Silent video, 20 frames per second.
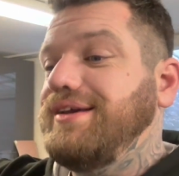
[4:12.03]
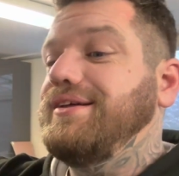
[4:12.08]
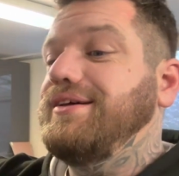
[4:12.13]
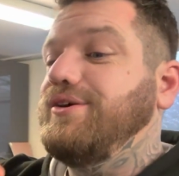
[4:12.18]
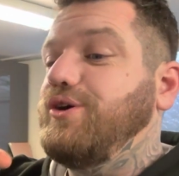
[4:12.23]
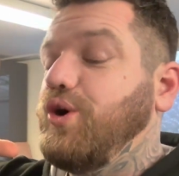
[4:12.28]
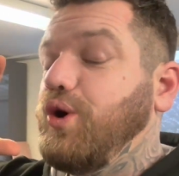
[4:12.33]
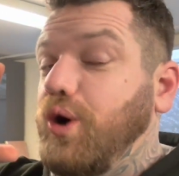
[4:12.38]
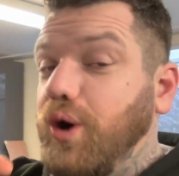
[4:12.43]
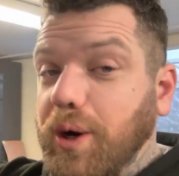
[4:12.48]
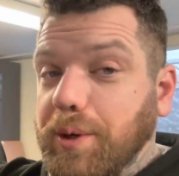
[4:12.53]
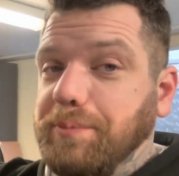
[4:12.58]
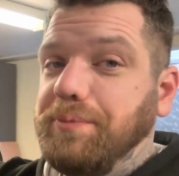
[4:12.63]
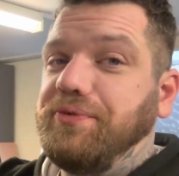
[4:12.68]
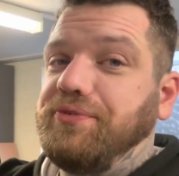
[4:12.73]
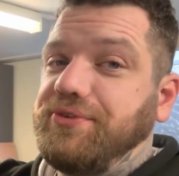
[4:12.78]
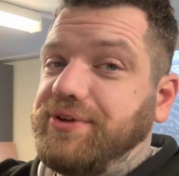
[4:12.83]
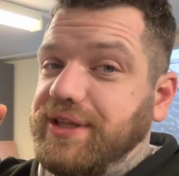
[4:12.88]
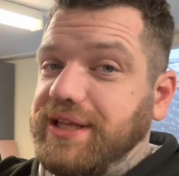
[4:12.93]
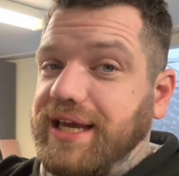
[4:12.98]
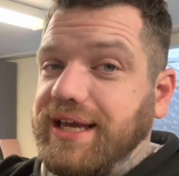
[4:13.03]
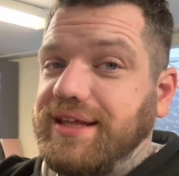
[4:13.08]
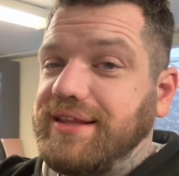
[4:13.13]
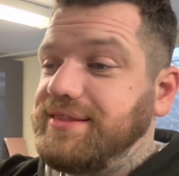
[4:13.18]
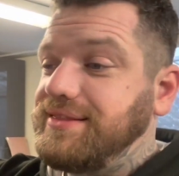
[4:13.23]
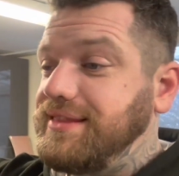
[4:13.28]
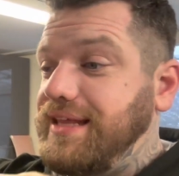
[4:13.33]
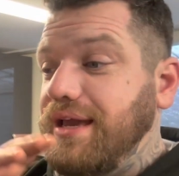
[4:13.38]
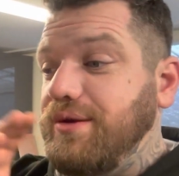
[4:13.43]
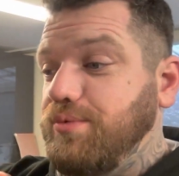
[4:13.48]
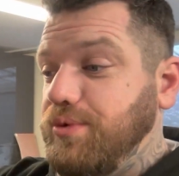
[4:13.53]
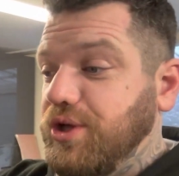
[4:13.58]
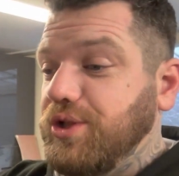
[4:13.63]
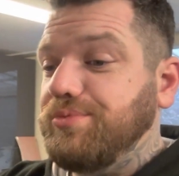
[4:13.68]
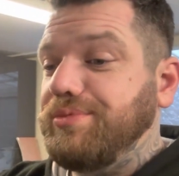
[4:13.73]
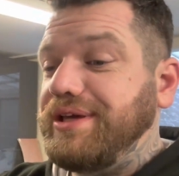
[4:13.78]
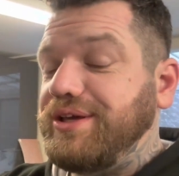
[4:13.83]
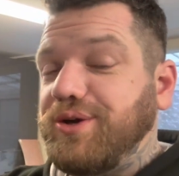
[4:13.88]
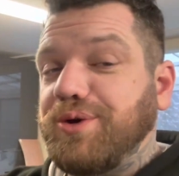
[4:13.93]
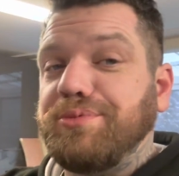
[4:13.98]
Hopefully they will
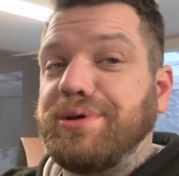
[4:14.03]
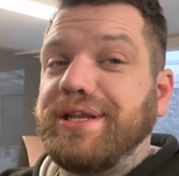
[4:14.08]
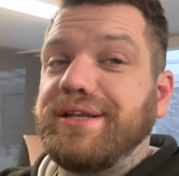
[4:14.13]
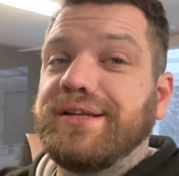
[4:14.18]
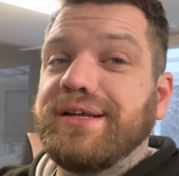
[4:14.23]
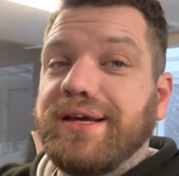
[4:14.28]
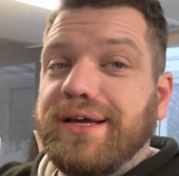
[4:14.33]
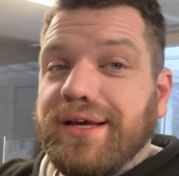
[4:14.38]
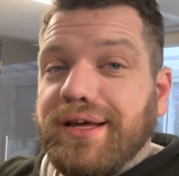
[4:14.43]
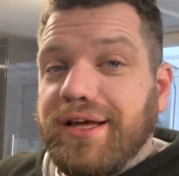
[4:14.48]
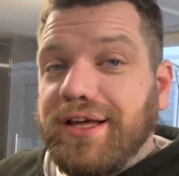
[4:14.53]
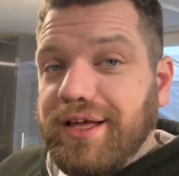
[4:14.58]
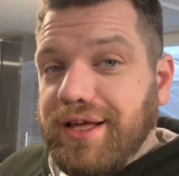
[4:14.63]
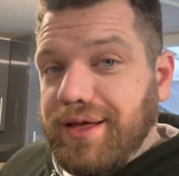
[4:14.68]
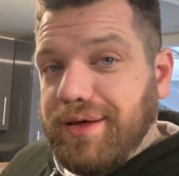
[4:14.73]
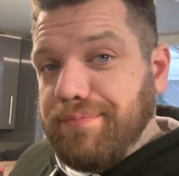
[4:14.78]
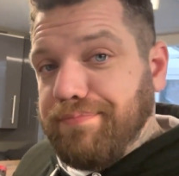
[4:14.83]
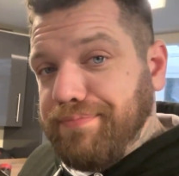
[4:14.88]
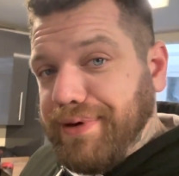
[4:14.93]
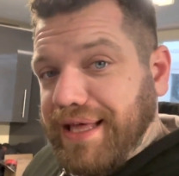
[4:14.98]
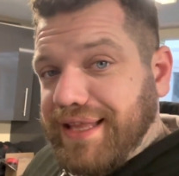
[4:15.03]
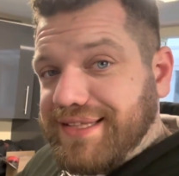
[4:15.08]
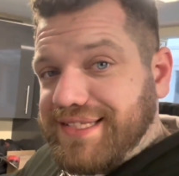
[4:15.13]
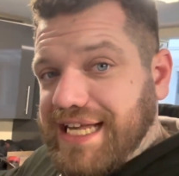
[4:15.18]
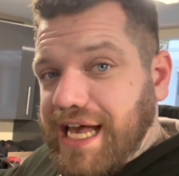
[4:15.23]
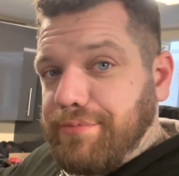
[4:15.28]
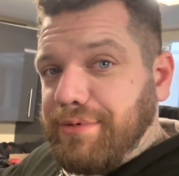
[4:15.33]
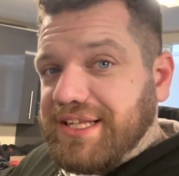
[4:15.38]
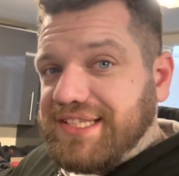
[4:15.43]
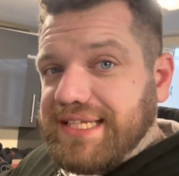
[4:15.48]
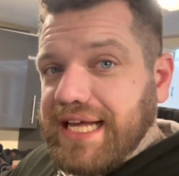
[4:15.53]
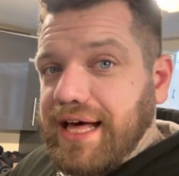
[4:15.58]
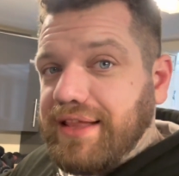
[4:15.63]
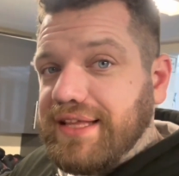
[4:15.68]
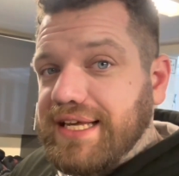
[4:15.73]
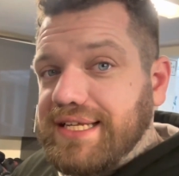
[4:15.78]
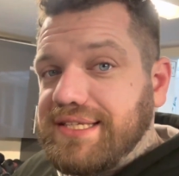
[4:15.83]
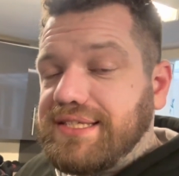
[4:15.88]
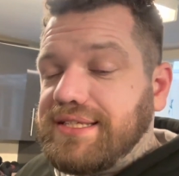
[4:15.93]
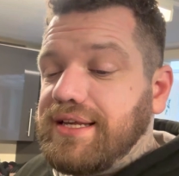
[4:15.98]
be coming by the time I start
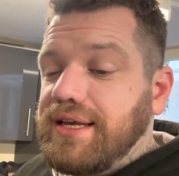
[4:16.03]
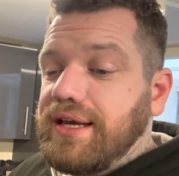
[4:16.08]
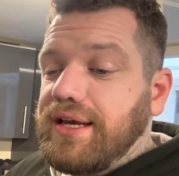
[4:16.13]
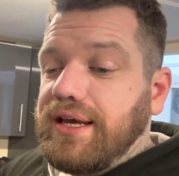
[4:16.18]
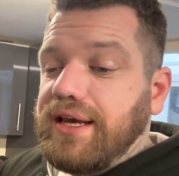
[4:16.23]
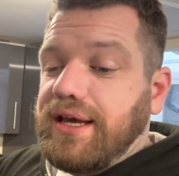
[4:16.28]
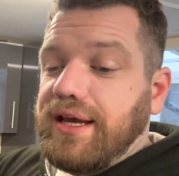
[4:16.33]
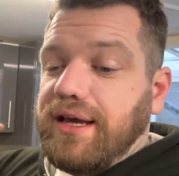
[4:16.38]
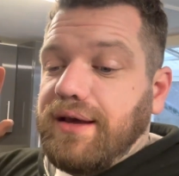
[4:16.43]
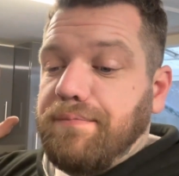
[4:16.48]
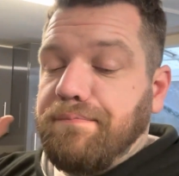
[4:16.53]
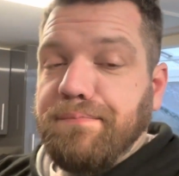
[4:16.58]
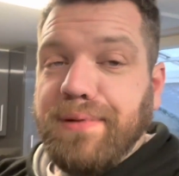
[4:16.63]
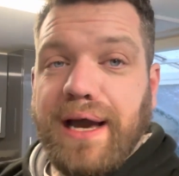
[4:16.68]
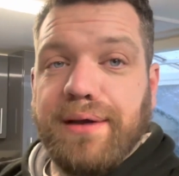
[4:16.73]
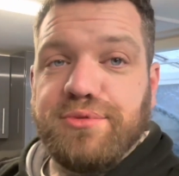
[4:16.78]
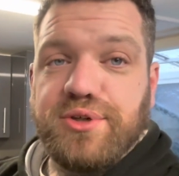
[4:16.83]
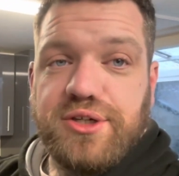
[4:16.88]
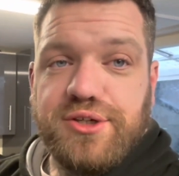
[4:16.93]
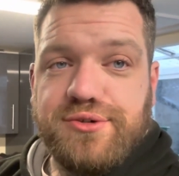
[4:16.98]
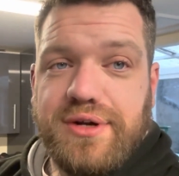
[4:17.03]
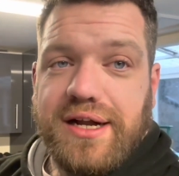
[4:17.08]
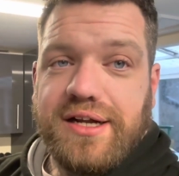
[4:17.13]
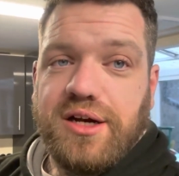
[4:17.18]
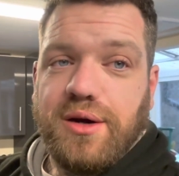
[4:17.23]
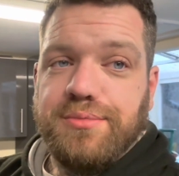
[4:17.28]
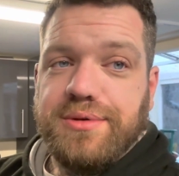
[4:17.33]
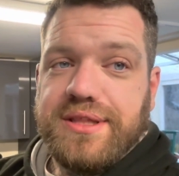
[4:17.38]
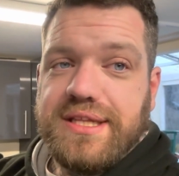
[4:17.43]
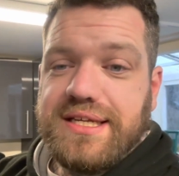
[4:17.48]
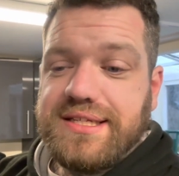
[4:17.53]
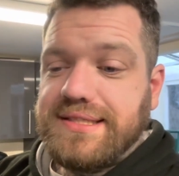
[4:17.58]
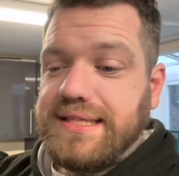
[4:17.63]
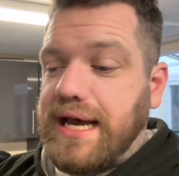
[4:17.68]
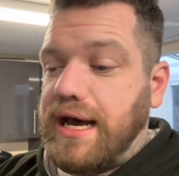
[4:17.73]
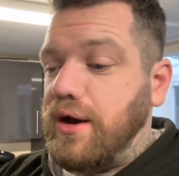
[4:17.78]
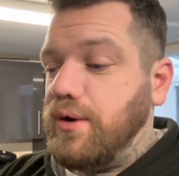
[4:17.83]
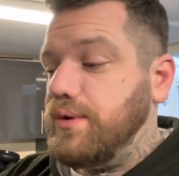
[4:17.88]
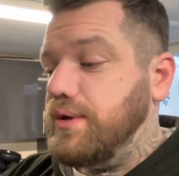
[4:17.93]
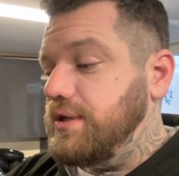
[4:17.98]
this, but I'm going to crack on with this
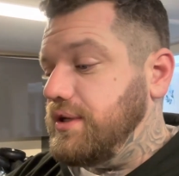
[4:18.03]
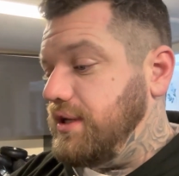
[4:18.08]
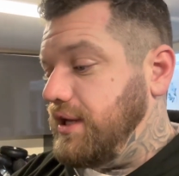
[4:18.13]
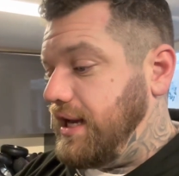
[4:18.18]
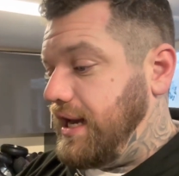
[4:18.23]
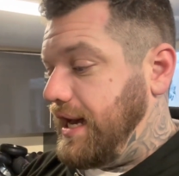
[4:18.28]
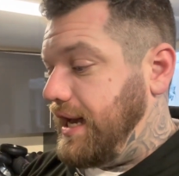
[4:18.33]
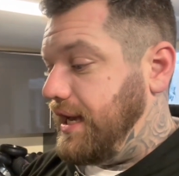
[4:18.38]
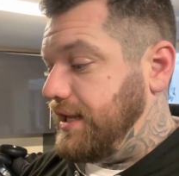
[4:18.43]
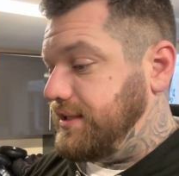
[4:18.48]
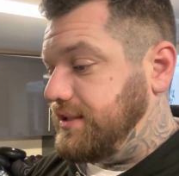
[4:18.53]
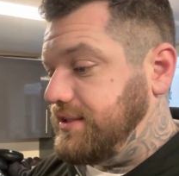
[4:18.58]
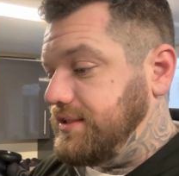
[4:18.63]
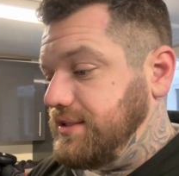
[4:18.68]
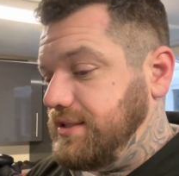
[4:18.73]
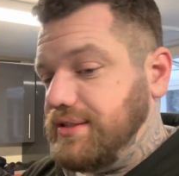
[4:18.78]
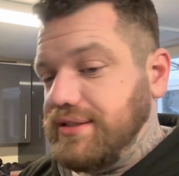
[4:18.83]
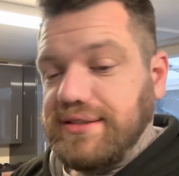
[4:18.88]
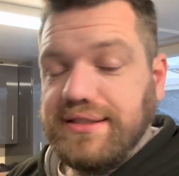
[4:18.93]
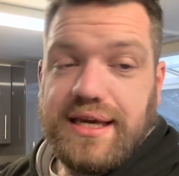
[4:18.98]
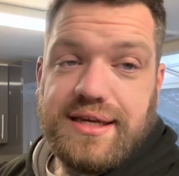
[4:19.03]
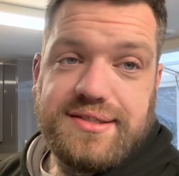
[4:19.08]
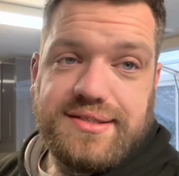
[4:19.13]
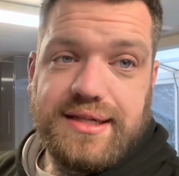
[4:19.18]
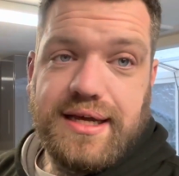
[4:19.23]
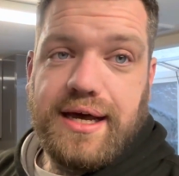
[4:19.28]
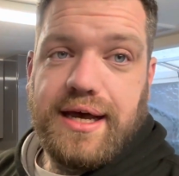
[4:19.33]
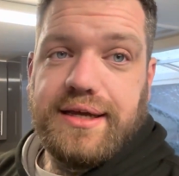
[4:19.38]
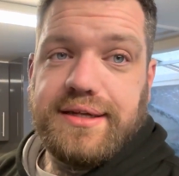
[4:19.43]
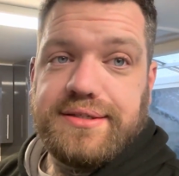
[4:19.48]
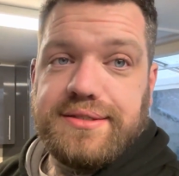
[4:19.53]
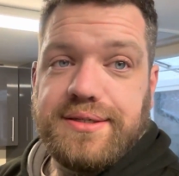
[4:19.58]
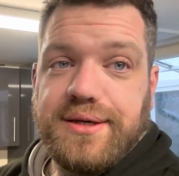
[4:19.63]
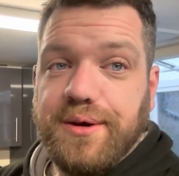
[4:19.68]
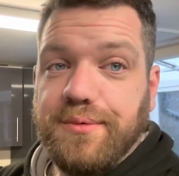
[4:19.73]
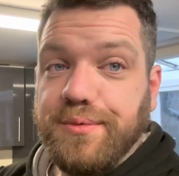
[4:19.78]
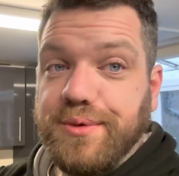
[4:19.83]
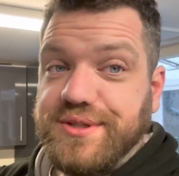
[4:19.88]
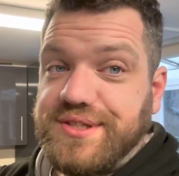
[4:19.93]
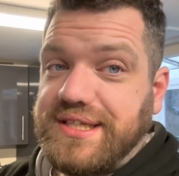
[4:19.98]
now and get started,
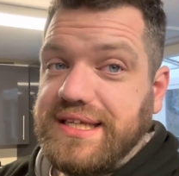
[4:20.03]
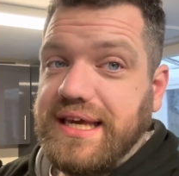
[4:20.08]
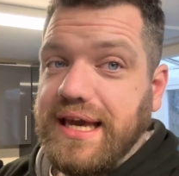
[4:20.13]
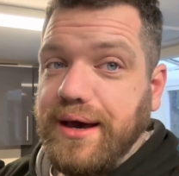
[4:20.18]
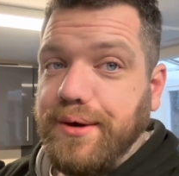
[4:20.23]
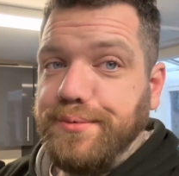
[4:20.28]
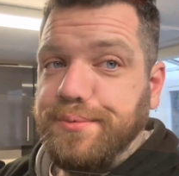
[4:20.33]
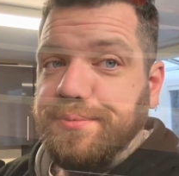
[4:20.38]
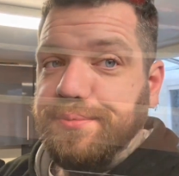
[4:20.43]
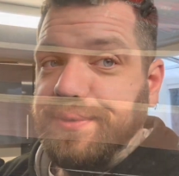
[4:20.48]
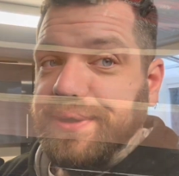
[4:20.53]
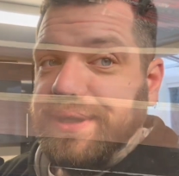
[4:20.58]
and we'll see how we